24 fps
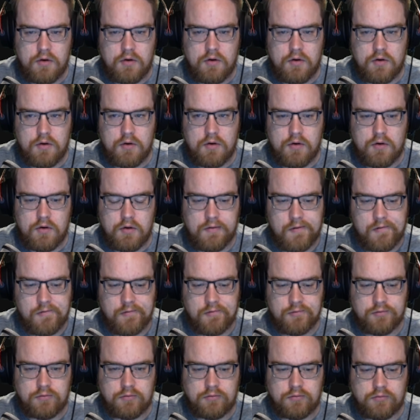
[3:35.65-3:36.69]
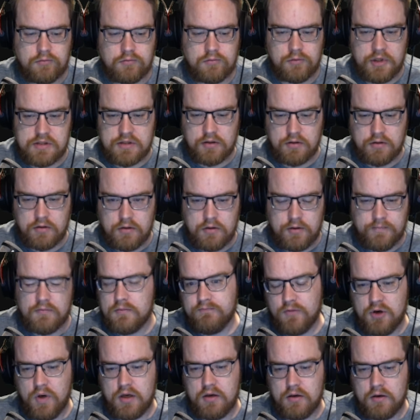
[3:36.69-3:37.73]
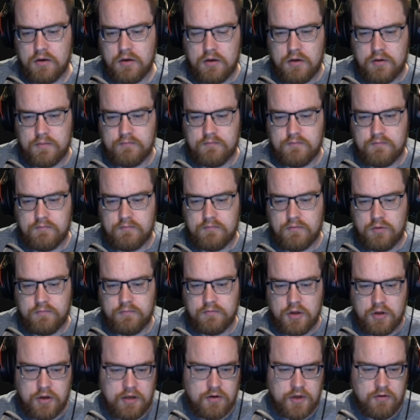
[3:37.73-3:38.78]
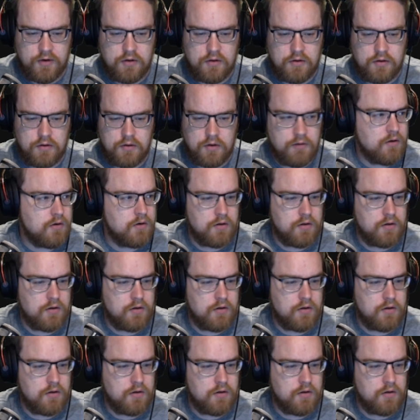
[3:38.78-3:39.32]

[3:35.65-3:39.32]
But, like the Puff Puffs, they are killed with 1 hit.